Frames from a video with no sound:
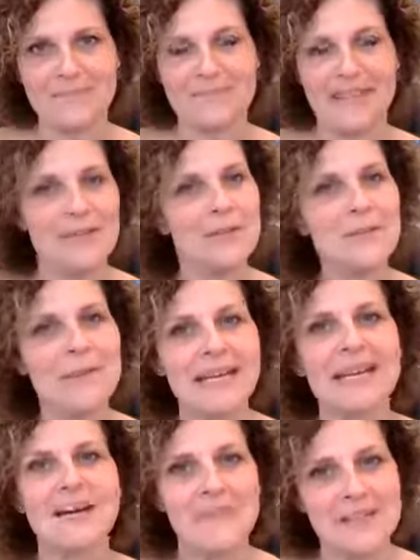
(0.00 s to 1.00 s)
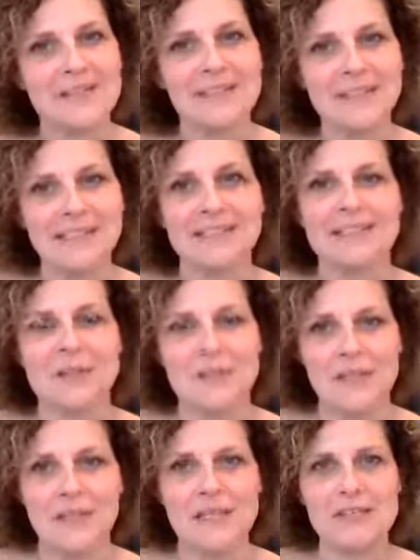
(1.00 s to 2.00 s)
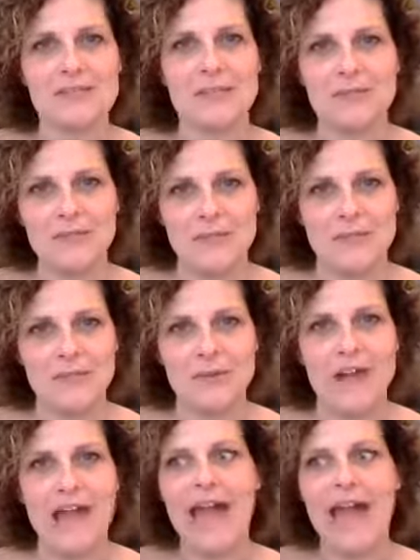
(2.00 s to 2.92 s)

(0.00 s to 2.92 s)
that you make a physical list of the things you love to do,